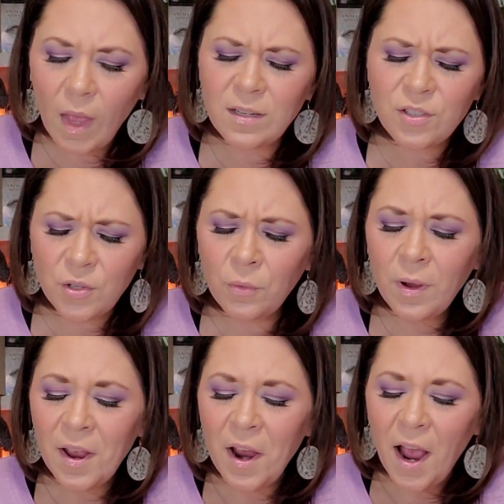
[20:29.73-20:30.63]
And so
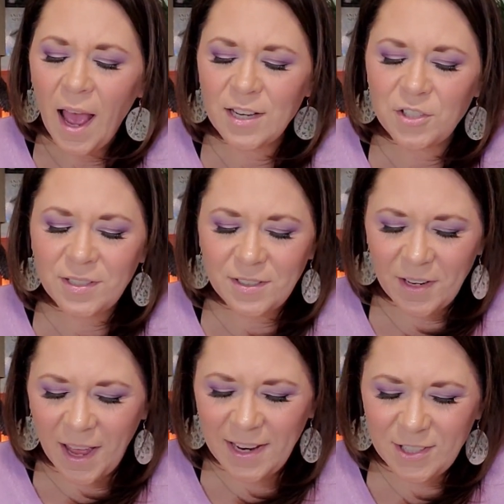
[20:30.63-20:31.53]
I just
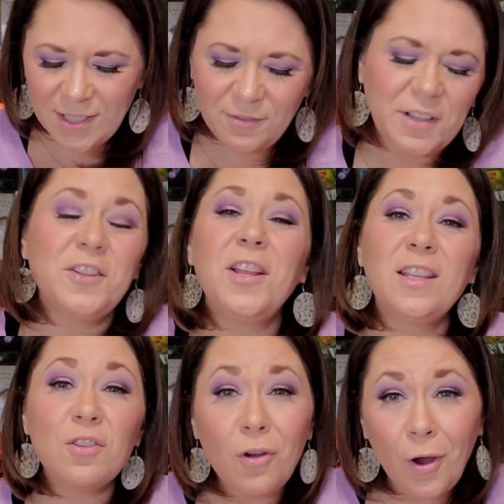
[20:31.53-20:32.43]
feel
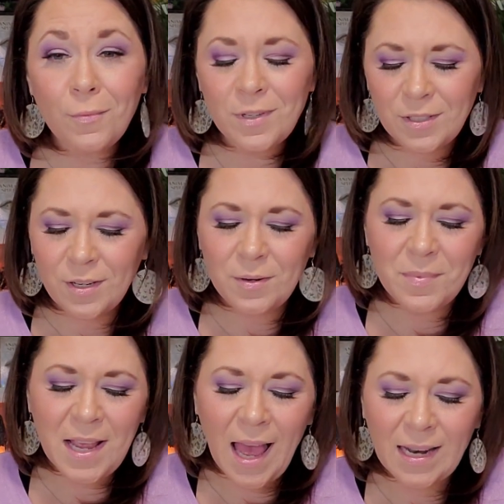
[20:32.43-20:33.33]
like the karma's going to
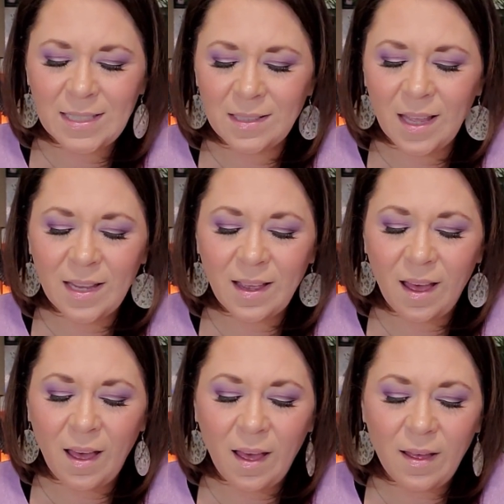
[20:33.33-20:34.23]
be acting like
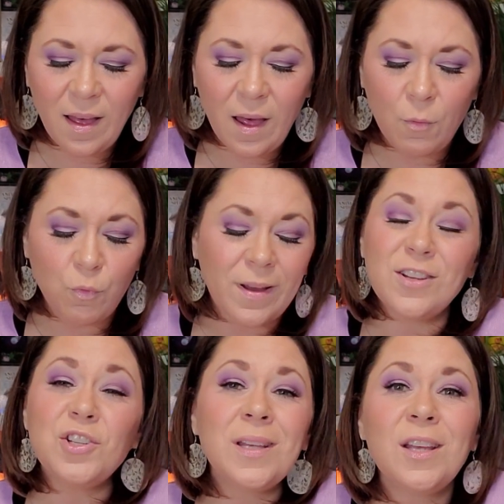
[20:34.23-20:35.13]
a
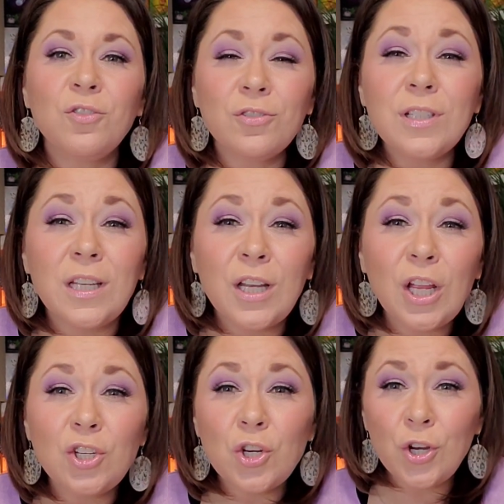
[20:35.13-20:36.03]
raging inner
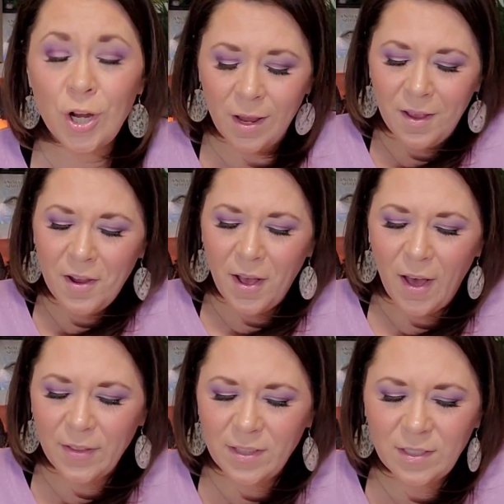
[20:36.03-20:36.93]
teenager
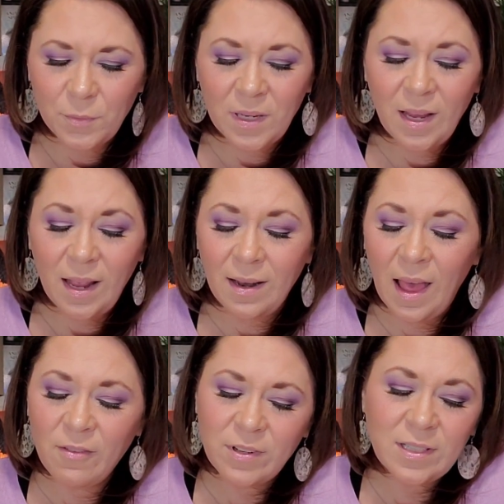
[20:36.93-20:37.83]
this week and
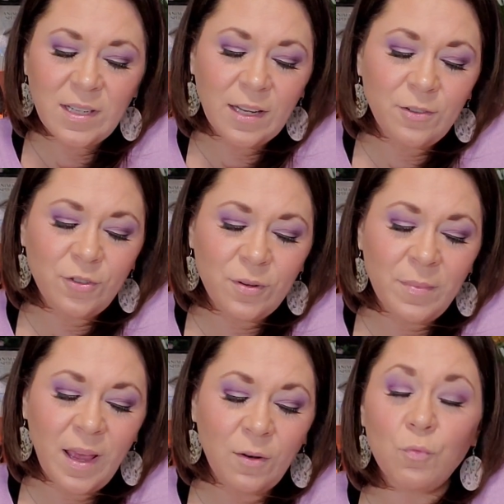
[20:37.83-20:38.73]
having a
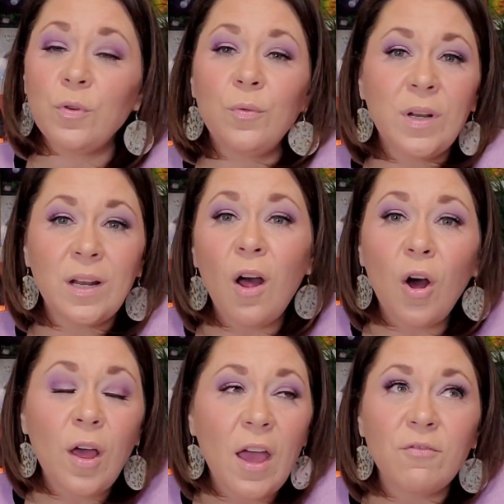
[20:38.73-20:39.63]
tantrum and ruining
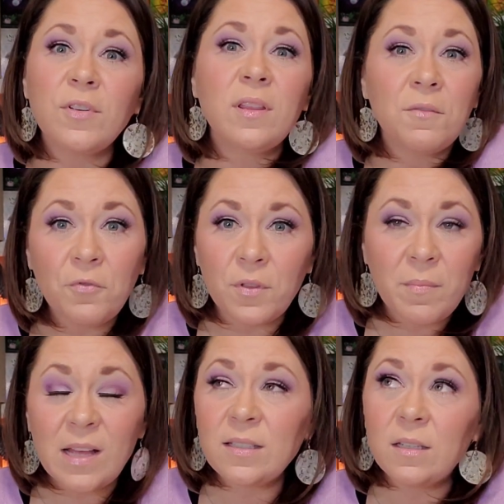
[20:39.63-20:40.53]
everything for the
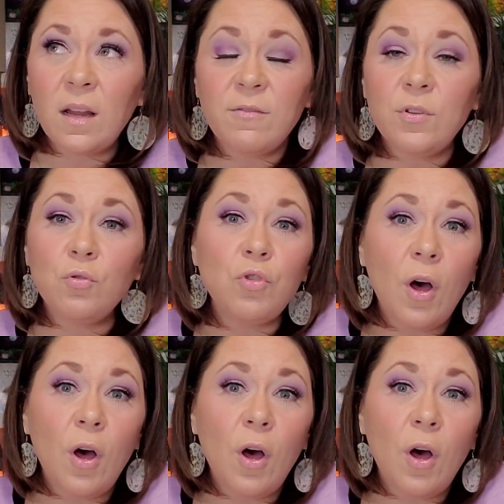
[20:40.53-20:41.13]
masculine. I feel